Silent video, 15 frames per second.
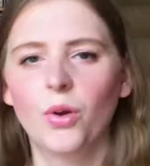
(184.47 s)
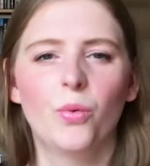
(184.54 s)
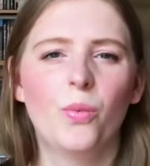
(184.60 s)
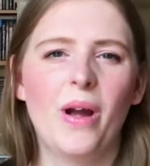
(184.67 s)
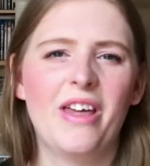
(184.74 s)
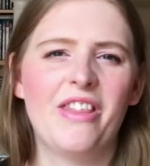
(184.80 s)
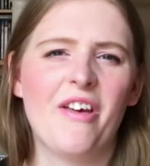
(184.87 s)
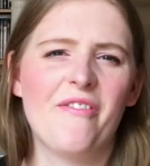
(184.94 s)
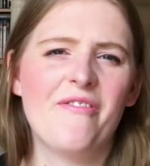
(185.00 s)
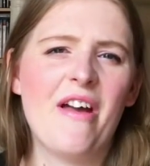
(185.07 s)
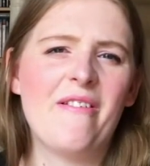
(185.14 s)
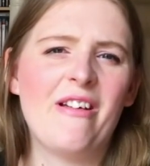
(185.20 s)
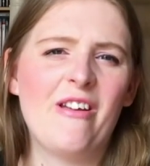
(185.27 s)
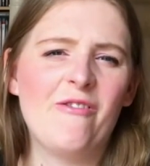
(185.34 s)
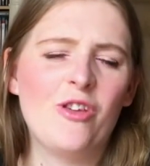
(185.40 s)
with
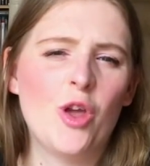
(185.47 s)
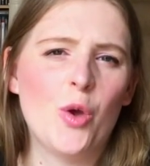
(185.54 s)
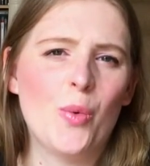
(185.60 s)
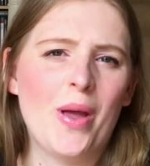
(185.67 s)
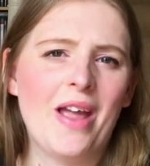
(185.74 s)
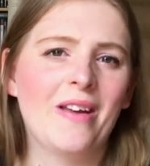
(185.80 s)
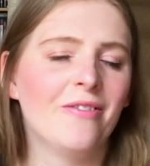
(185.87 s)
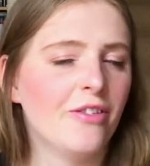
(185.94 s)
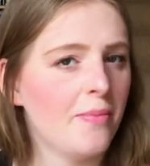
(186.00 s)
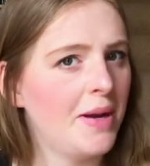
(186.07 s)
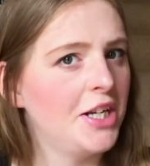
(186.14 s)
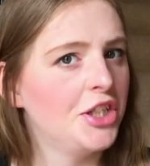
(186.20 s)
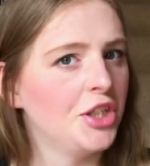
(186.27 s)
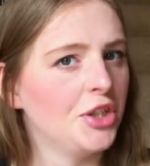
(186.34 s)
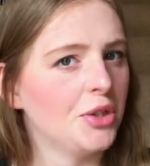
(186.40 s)
very few
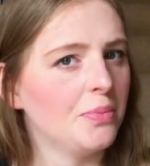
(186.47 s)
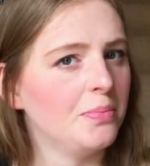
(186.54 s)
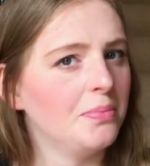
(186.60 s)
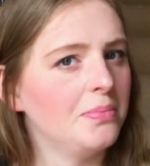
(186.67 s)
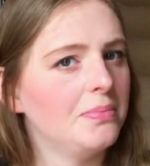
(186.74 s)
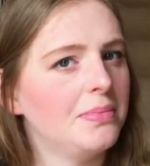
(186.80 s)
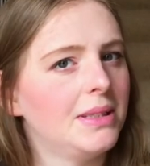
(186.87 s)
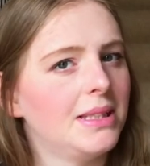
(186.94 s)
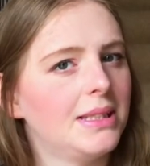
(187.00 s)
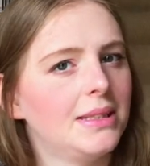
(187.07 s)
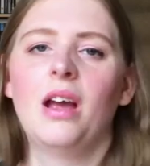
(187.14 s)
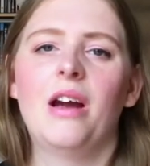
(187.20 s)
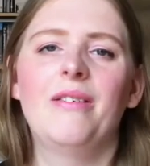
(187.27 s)
information dumps.